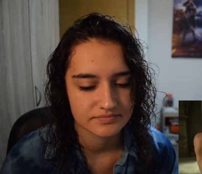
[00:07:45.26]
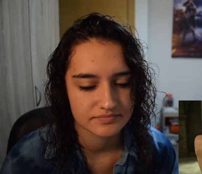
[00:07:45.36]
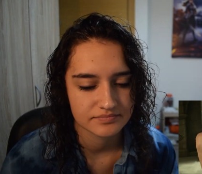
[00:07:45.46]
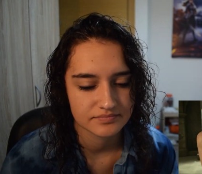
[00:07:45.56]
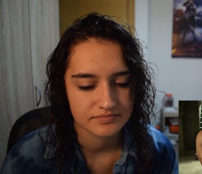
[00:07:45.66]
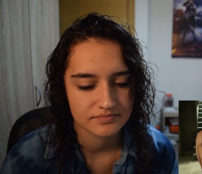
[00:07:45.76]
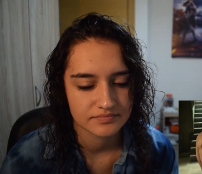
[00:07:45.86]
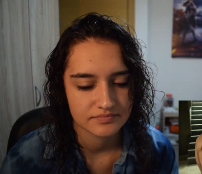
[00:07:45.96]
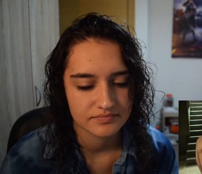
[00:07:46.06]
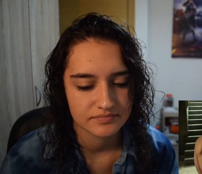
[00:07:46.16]

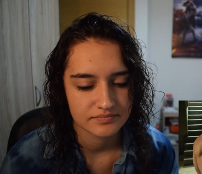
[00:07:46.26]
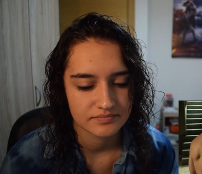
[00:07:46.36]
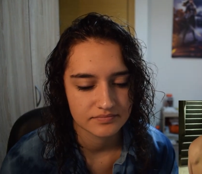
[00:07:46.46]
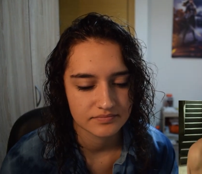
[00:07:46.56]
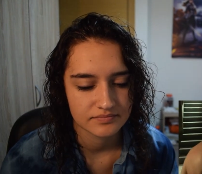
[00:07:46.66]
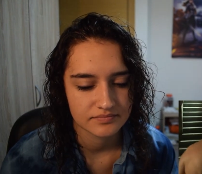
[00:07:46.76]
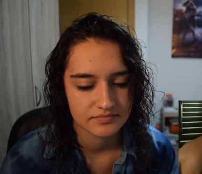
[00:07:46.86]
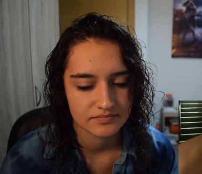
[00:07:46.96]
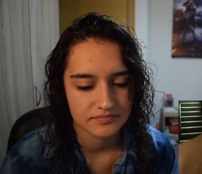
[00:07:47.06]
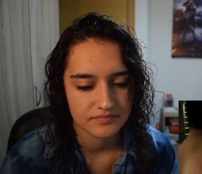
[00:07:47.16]

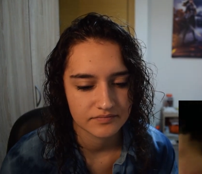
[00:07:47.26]
Nothing is said.